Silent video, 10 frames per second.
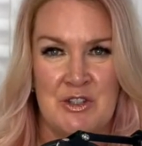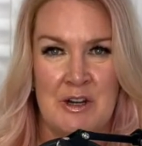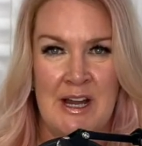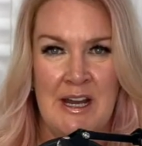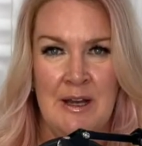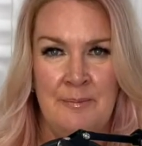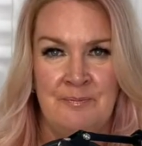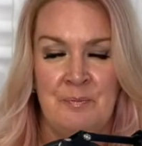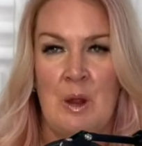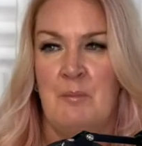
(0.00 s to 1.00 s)
training,
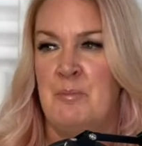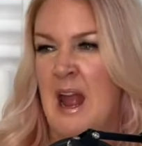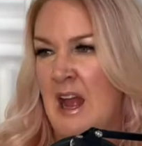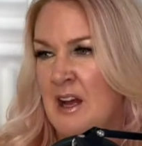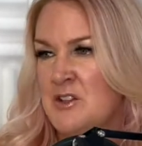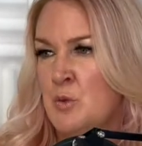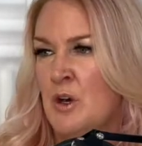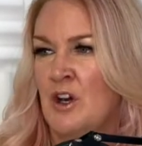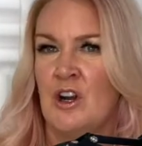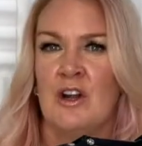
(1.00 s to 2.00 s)
band
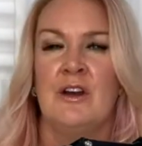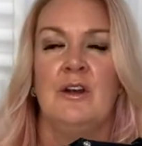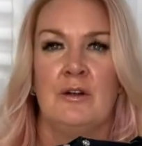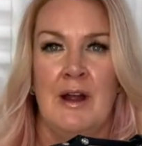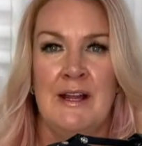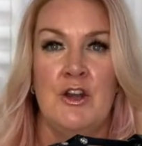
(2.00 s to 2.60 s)
work, right?